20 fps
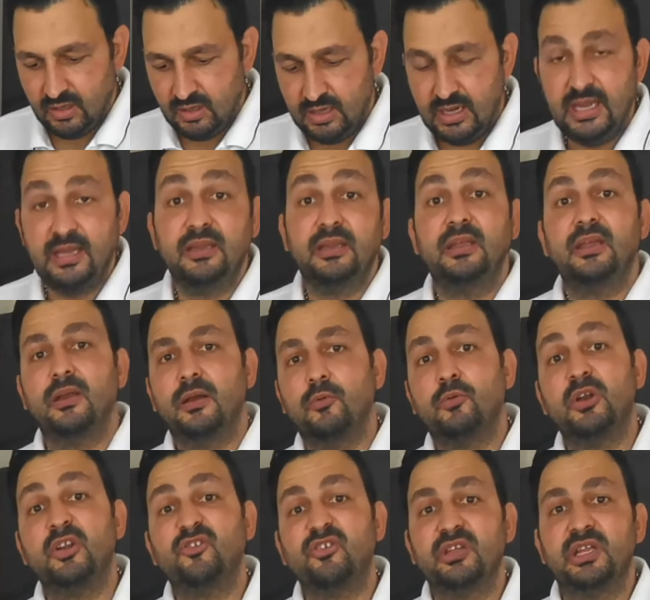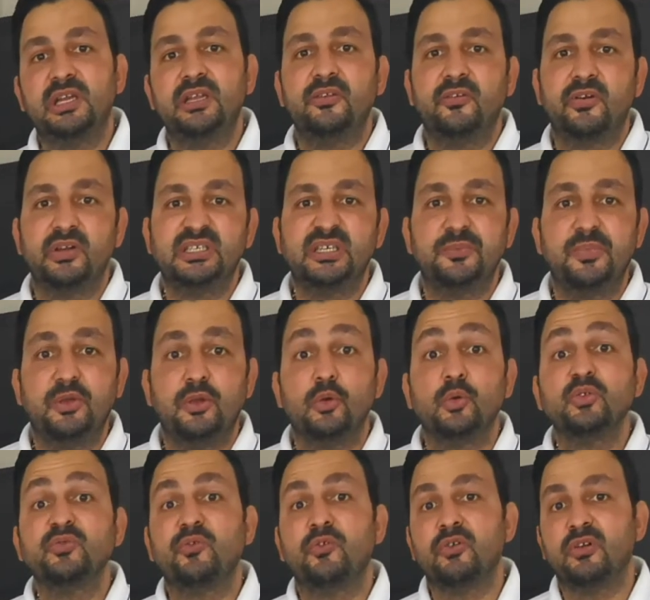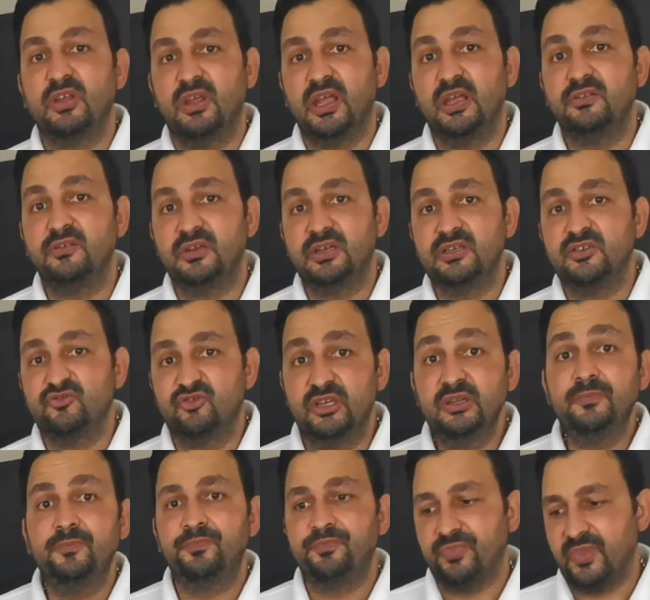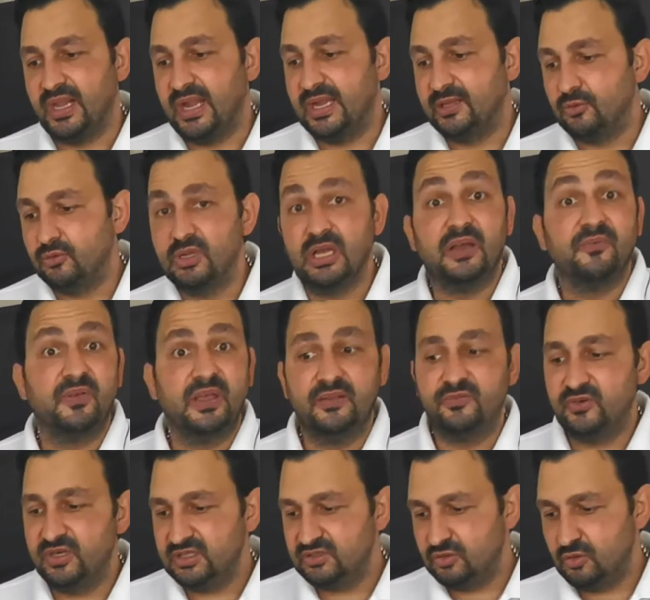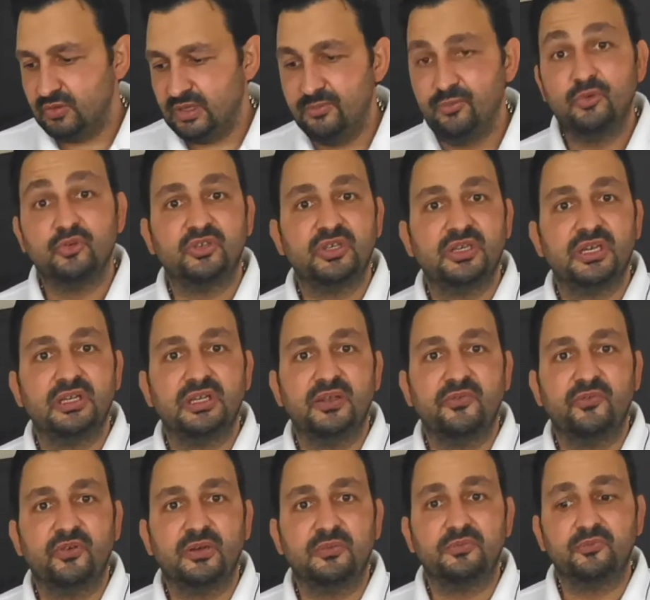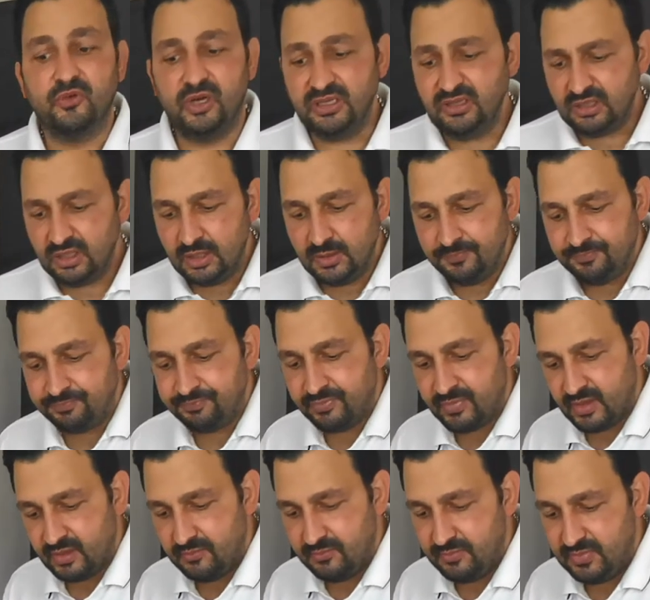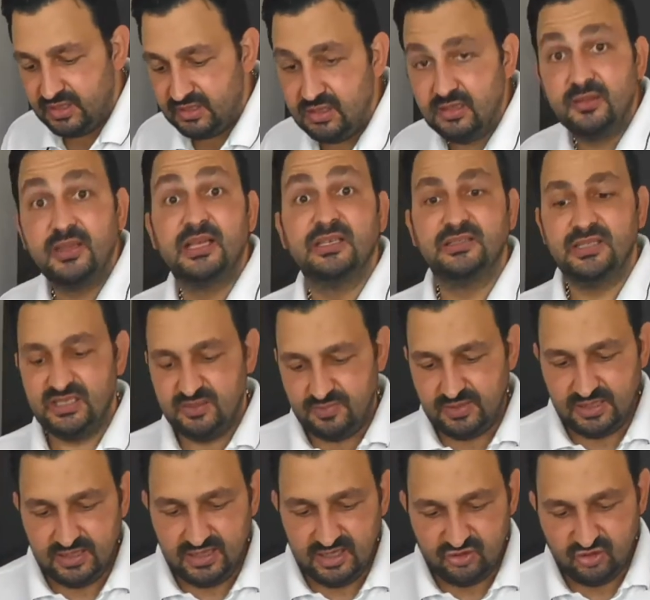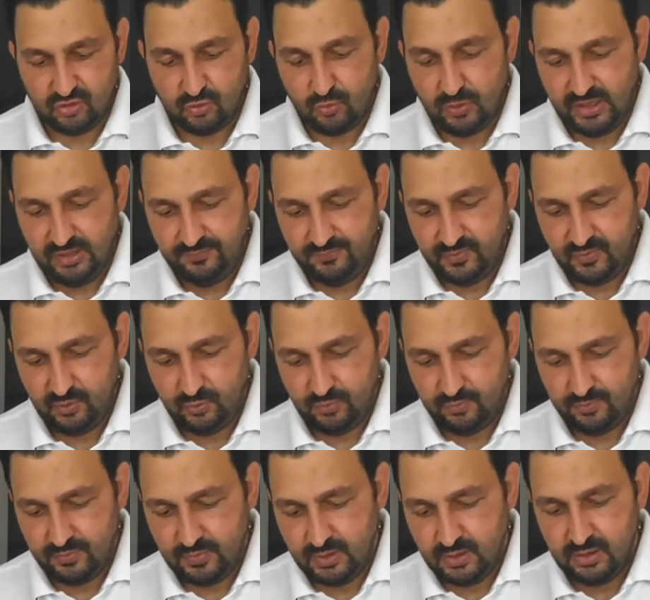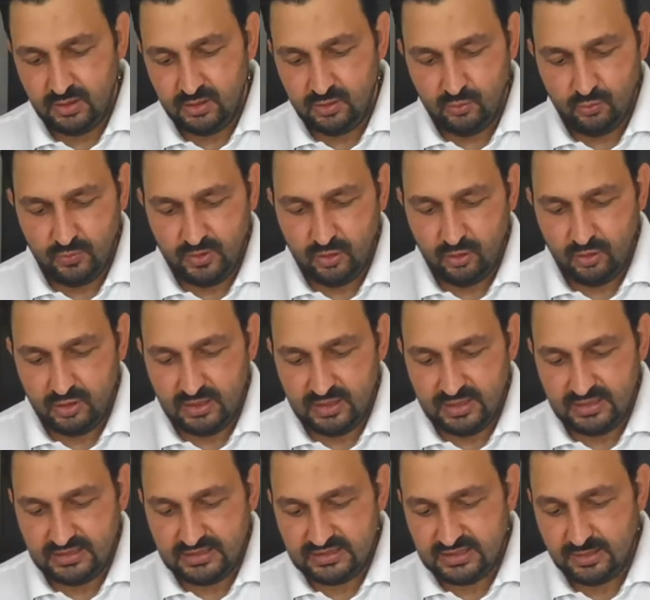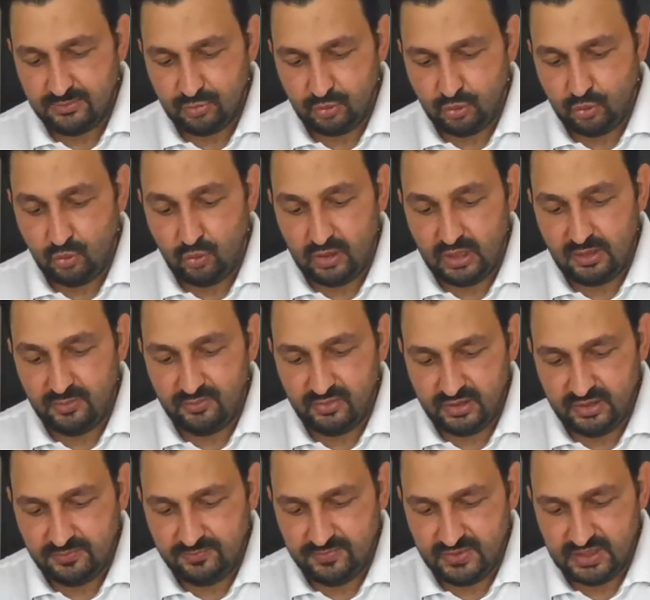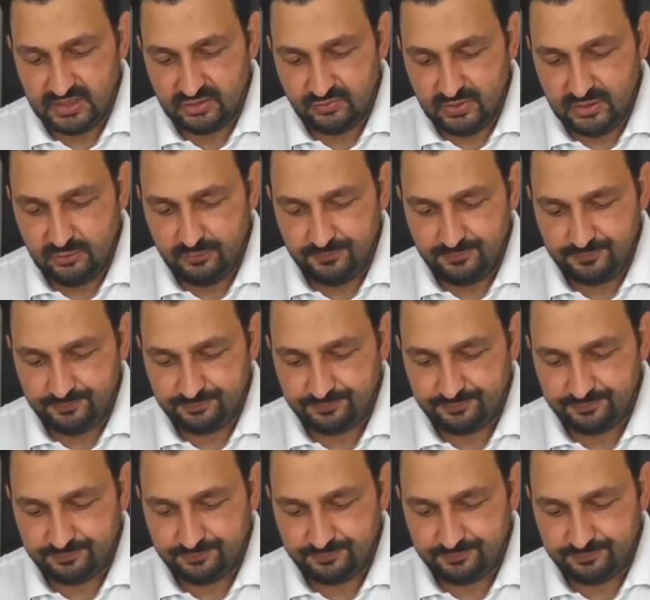And originally the recipe calls for Hendrick's gin. I don't have Hendrick's, so I'm using a different brand, but that's the explanation why. We're gonna add some cucumber as well.